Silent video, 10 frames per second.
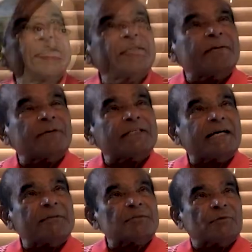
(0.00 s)
there were
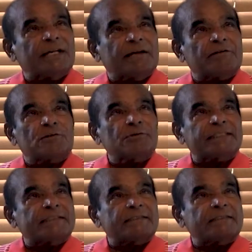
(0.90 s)
times when I
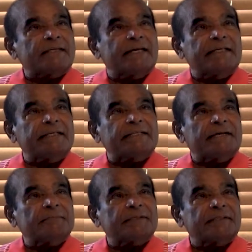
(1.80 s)
wrote at any
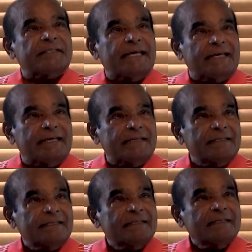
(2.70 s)
time of the
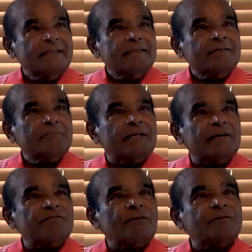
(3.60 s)
day, but
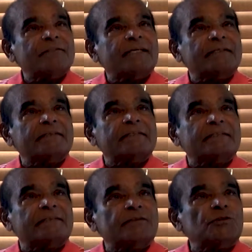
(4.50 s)
I found that
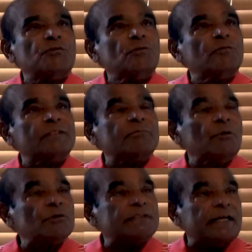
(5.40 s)
the tool was
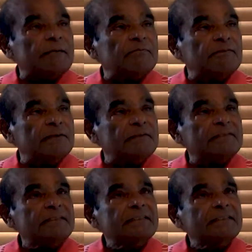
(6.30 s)
most helpful